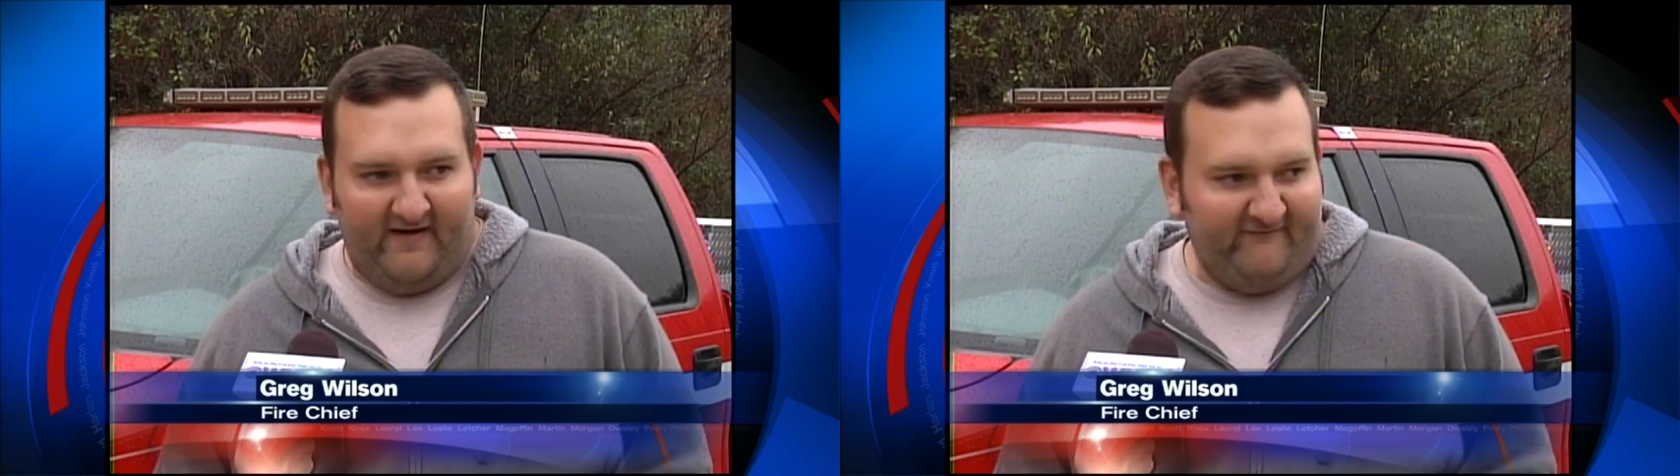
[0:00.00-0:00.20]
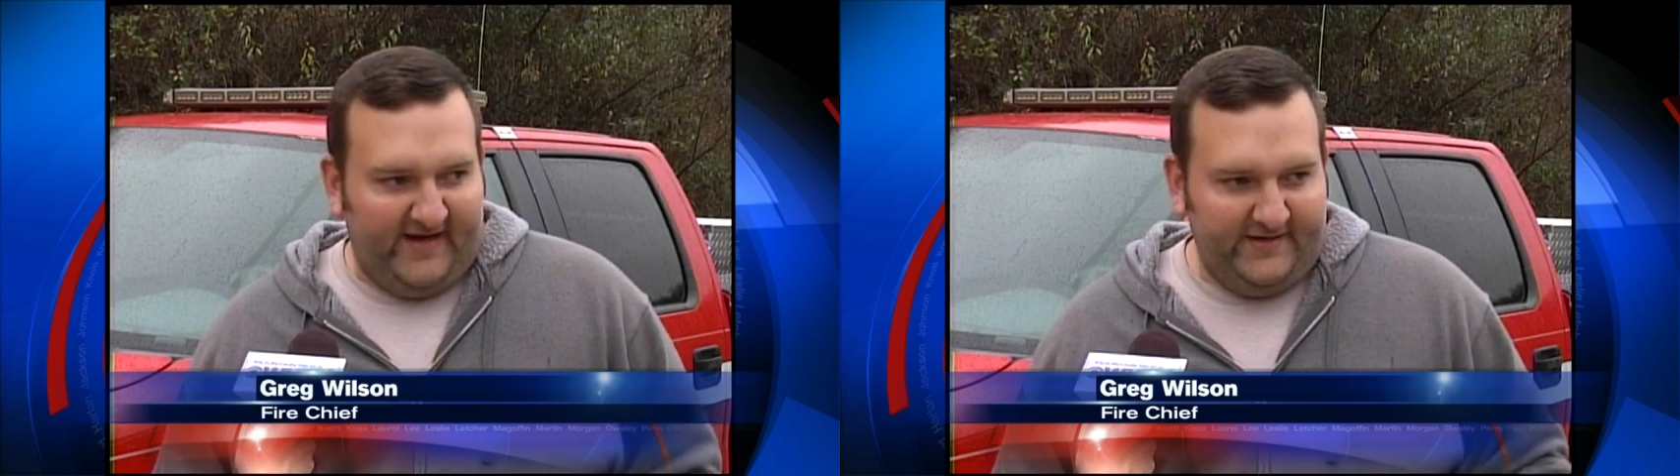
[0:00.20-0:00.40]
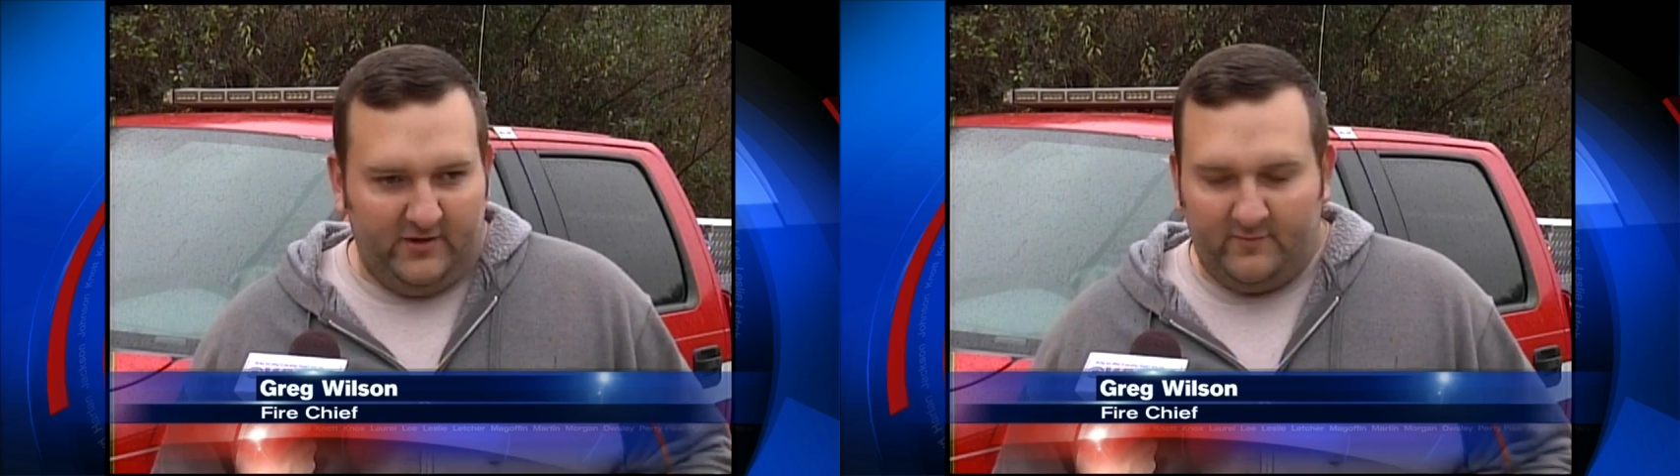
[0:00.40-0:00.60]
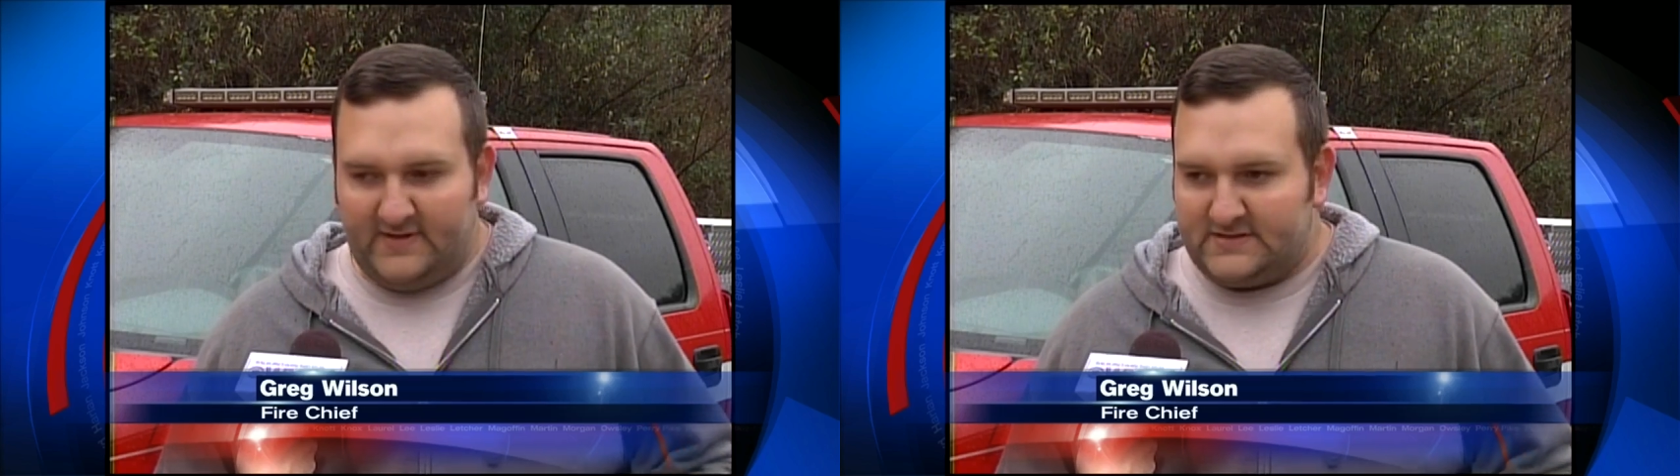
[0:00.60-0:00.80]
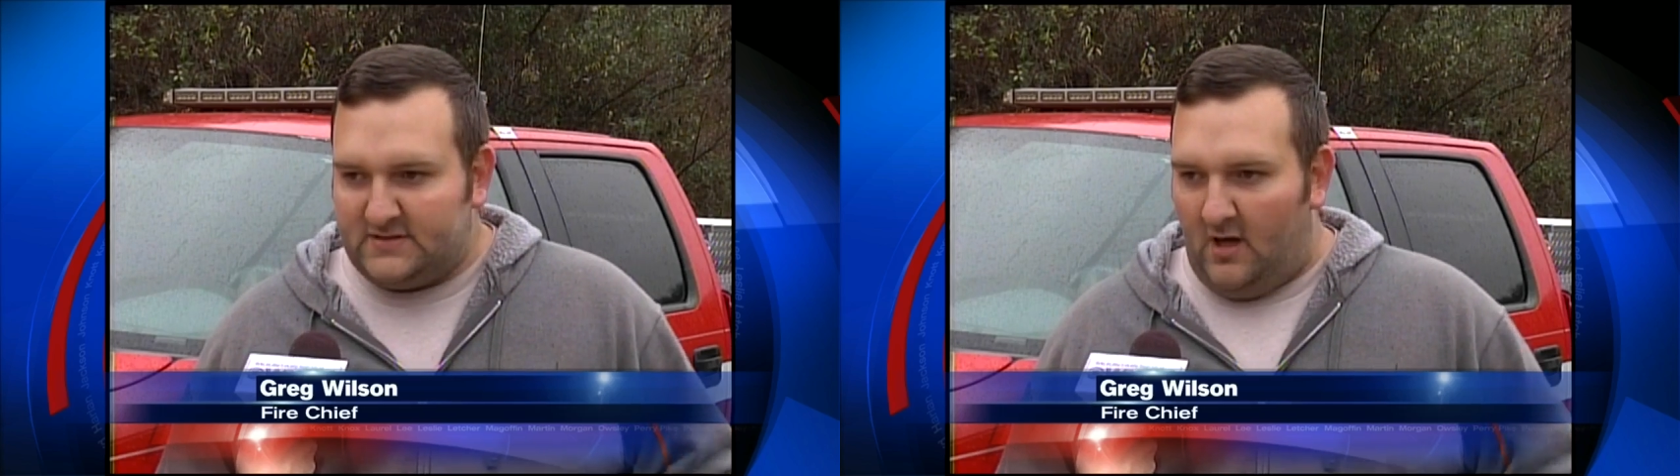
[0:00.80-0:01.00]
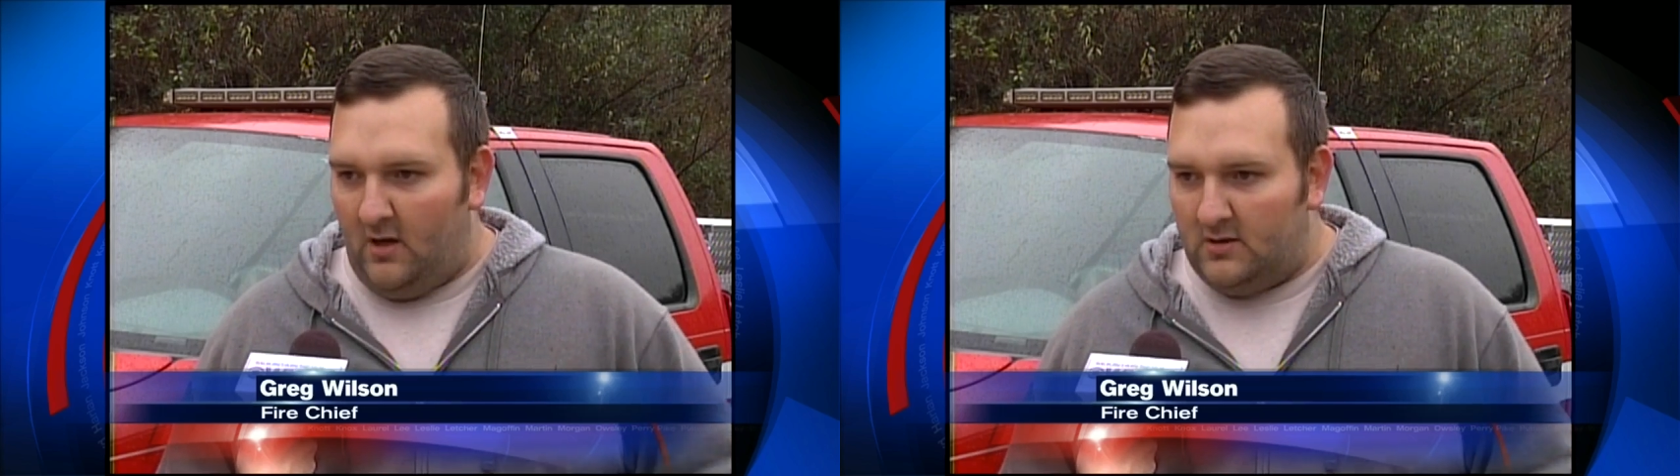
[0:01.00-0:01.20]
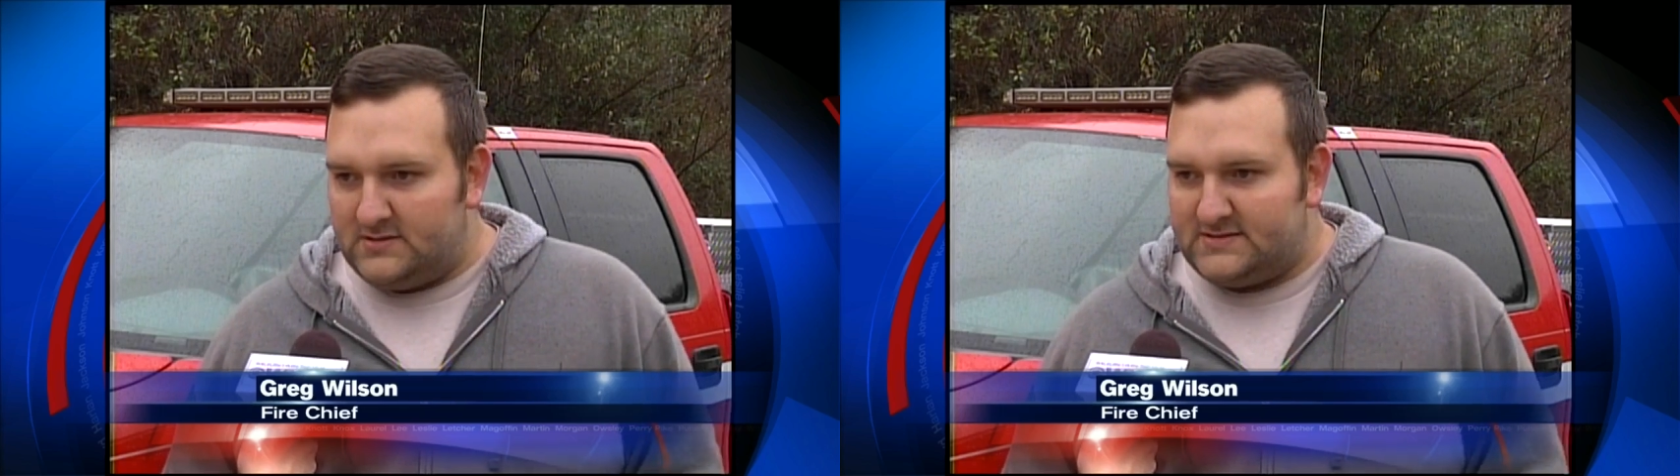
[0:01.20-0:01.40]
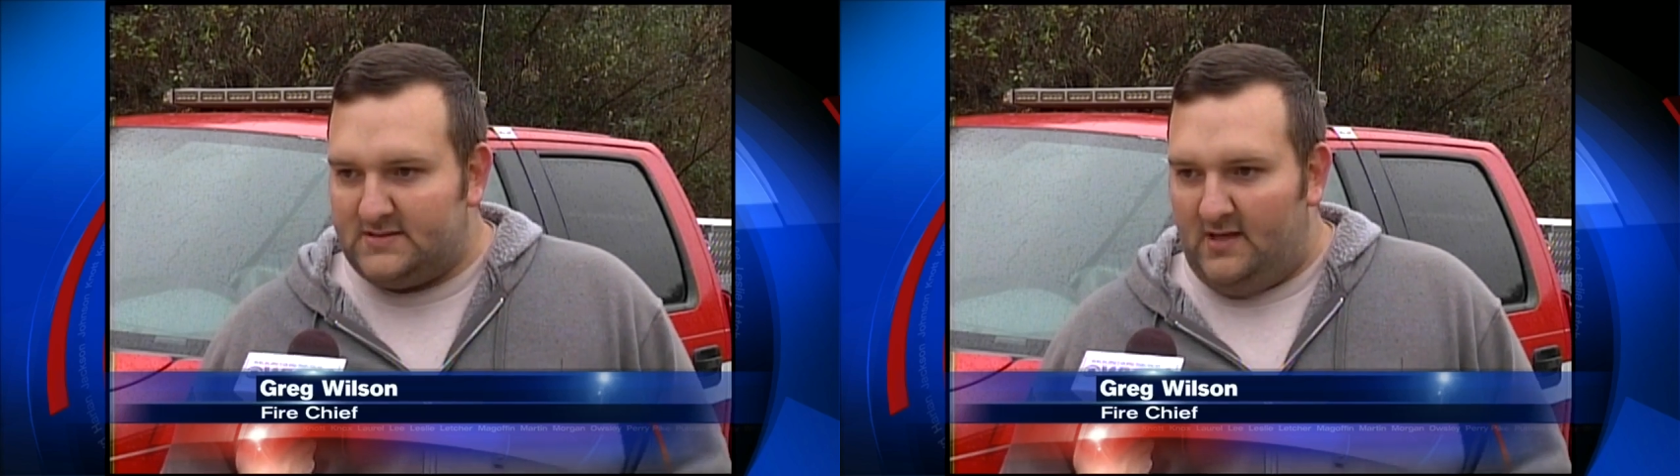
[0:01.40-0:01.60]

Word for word: I've had numerous calls.